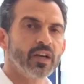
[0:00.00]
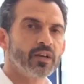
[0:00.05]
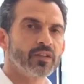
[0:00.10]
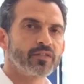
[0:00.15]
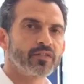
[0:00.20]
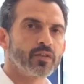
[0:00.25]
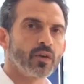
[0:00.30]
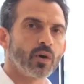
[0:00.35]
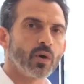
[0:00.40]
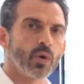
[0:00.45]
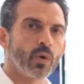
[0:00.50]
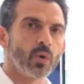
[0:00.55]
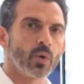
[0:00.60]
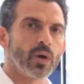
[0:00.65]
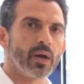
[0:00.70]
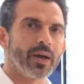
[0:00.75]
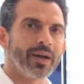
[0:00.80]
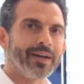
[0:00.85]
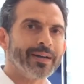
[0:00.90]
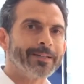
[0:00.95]
So
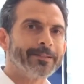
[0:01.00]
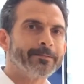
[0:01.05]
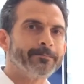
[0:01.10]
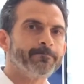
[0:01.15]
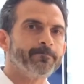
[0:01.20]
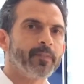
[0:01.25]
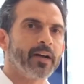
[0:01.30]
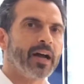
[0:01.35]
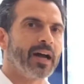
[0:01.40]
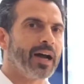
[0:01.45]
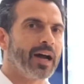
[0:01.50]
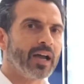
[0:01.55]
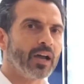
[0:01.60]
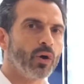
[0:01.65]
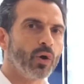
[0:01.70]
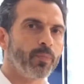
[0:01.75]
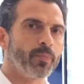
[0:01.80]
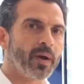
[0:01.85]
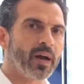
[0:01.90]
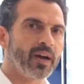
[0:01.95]
I
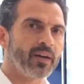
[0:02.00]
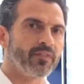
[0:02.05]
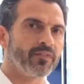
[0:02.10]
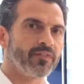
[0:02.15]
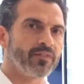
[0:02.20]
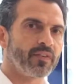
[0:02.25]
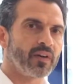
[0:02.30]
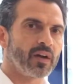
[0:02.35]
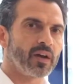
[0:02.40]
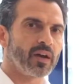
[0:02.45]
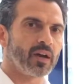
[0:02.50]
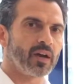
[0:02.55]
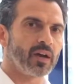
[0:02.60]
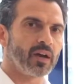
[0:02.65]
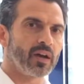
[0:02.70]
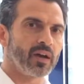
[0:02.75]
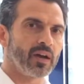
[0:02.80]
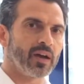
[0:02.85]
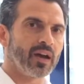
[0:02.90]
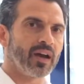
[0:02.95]
hope
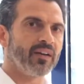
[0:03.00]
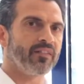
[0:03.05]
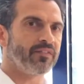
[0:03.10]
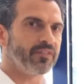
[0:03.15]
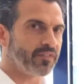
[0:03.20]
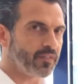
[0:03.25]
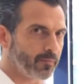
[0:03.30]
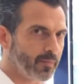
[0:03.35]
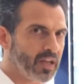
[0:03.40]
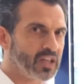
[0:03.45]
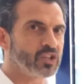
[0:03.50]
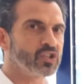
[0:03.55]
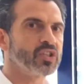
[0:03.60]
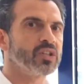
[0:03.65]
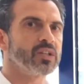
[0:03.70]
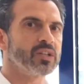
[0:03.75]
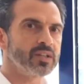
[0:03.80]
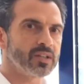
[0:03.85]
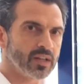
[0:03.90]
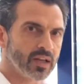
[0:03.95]
I've
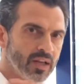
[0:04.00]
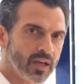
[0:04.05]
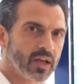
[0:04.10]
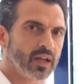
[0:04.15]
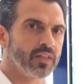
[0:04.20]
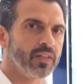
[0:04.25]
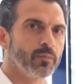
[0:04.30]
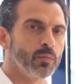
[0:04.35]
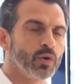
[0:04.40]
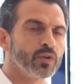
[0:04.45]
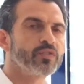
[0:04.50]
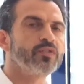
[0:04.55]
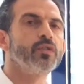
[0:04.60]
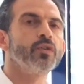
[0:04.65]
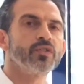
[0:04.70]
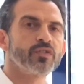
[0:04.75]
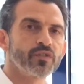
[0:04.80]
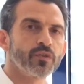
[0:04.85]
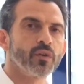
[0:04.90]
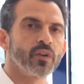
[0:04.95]
mentioned the most
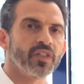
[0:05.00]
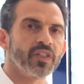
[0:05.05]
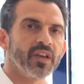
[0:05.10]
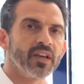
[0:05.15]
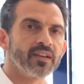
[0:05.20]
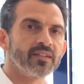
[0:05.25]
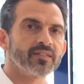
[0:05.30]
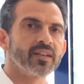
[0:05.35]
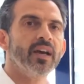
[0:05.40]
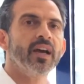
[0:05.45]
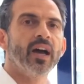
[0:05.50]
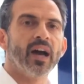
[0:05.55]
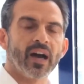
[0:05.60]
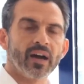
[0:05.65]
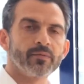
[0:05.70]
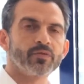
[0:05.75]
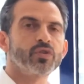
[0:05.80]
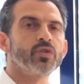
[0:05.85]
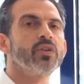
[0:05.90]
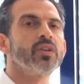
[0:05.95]
useful things.
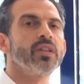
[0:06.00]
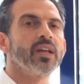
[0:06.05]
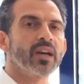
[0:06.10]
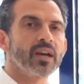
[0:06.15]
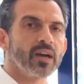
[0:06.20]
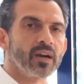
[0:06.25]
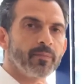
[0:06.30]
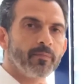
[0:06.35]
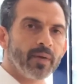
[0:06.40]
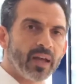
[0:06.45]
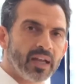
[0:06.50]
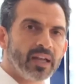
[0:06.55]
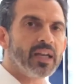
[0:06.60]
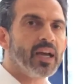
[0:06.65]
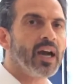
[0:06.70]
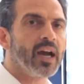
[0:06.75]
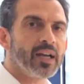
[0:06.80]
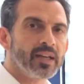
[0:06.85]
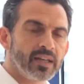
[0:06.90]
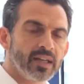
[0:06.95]
I'm sure there are
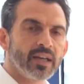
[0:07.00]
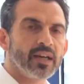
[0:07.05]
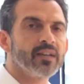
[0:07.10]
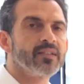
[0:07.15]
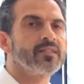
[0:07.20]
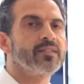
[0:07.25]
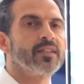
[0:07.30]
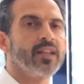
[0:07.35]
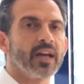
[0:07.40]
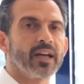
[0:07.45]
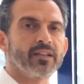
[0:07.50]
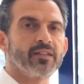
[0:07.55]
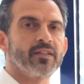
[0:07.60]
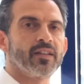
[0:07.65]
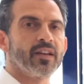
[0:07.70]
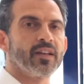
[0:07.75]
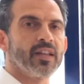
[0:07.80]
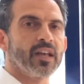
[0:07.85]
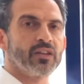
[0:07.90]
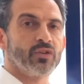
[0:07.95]
many ideas
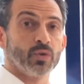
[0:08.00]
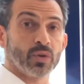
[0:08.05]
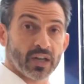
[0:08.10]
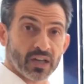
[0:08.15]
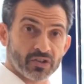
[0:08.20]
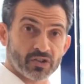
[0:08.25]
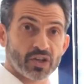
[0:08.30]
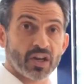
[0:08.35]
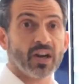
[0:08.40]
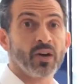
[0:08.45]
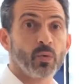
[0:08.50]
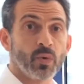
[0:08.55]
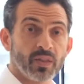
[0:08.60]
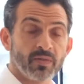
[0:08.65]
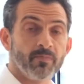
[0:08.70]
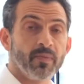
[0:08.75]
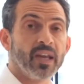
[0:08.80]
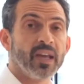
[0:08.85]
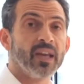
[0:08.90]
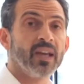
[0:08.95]
that you can share
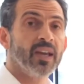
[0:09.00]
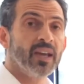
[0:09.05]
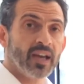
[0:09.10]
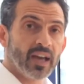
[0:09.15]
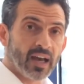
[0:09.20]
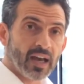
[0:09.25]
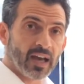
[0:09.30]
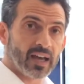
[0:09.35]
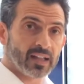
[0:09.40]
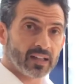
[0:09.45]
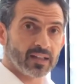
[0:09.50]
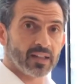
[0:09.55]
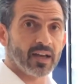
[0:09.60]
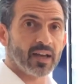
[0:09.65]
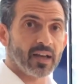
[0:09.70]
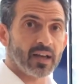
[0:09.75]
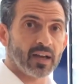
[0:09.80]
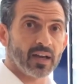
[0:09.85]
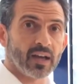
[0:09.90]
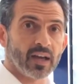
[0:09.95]
with me
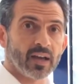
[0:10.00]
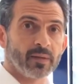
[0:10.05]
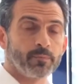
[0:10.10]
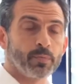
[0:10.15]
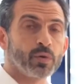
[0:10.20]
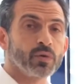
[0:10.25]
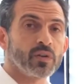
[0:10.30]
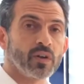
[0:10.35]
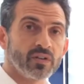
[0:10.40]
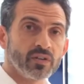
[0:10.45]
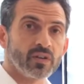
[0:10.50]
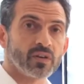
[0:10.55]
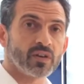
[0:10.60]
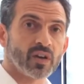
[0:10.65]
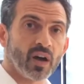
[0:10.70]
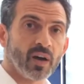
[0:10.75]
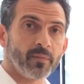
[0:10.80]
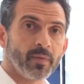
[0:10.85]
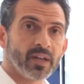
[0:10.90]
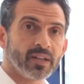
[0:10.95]
and put on your
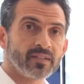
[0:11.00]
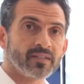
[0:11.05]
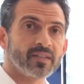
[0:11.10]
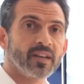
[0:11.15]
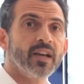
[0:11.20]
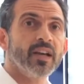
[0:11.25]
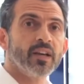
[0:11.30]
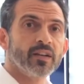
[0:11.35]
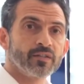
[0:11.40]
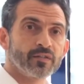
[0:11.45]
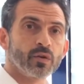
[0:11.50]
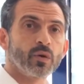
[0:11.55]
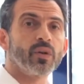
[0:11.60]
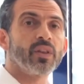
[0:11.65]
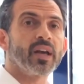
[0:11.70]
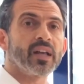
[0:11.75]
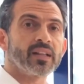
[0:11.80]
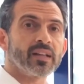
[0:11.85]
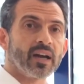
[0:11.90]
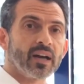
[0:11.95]
comments, so
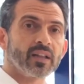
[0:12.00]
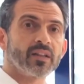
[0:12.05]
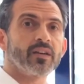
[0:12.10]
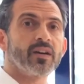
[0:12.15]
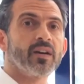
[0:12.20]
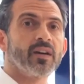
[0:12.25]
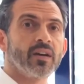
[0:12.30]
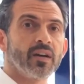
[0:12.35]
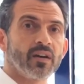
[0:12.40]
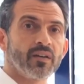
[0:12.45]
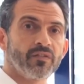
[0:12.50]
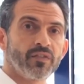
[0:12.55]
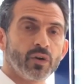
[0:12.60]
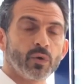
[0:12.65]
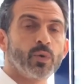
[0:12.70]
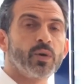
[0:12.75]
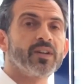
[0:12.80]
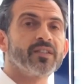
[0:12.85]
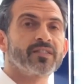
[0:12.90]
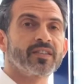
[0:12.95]
that other
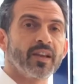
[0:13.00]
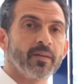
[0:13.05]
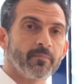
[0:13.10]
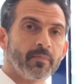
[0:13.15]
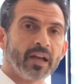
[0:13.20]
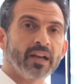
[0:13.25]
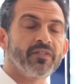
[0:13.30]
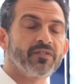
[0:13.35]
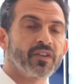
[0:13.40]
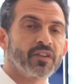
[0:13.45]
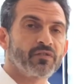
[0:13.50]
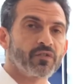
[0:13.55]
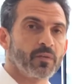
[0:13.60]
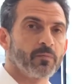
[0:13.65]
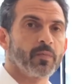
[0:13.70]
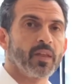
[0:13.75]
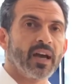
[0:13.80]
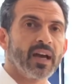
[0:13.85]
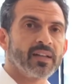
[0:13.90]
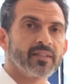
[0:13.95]
viewers can benefit
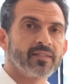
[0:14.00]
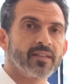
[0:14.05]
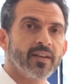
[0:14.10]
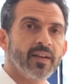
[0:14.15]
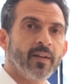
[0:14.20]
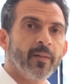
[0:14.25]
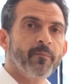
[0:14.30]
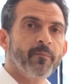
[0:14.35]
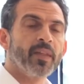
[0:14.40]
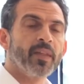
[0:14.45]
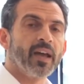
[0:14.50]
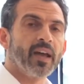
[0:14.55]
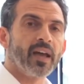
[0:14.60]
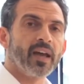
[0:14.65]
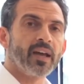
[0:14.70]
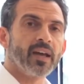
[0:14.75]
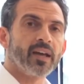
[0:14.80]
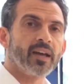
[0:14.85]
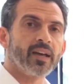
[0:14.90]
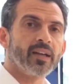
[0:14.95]
from that.
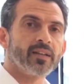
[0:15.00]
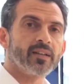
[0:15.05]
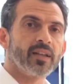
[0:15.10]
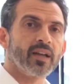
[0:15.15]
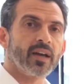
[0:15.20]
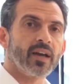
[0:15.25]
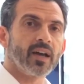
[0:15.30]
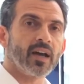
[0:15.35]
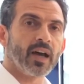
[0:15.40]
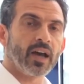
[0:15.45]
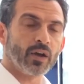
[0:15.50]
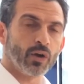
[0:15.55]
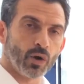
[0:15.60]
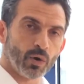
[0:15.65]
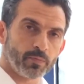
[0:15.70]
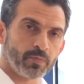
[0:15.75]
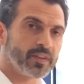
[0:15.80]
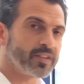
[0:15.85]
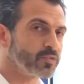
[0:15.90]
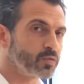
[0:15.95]
And I
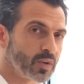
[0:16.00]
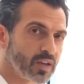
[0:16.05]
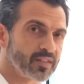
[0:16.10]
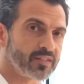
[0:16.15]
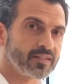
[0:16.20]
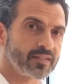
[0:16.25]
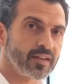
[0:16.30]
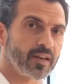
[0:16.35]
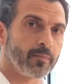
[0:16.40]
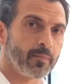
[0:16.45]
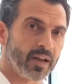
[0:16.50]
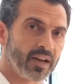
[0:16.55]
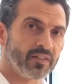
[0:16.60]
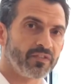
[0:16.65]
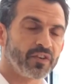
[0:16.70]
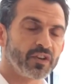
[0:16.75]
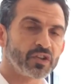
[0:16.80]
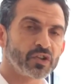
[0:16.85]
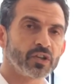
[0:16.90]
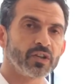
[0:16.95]
hope this was
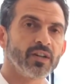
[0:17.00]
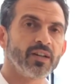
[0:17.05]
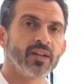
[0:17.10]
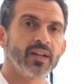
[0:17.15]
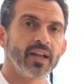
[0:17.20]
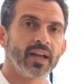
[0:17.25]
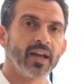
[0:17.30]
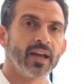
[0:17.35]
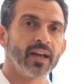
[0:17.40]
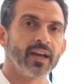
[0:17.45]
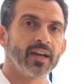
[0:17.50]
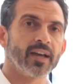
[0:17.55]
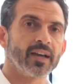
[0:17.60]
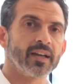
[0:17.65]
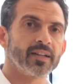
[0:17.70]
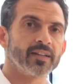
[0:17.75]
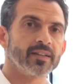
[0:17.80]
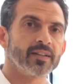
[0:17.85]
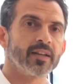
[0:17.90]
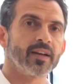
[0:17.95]
beneficial,
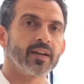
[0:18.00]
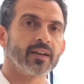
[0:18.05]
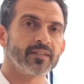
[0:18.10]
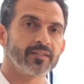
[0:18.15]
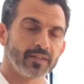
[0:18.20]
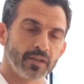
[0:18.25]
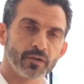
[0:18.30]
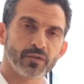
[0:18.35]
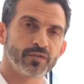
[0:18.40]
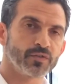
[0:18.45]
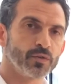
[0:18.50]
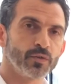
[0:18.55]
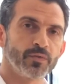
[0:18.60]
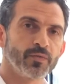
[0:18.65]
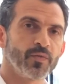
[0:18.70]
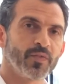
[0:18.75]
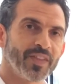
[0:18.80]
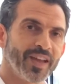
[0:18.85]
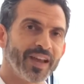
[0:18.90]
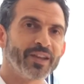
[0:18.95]
and see you soon.
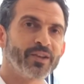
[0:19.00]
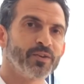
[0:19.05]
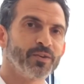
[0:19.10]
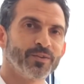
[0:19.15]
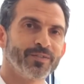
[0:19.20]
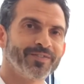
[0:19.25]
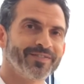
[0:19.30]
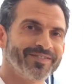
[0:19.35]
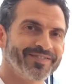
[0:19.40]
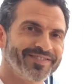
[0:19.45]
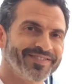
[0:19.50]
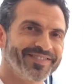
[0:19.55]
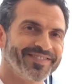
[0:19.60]
Thank you.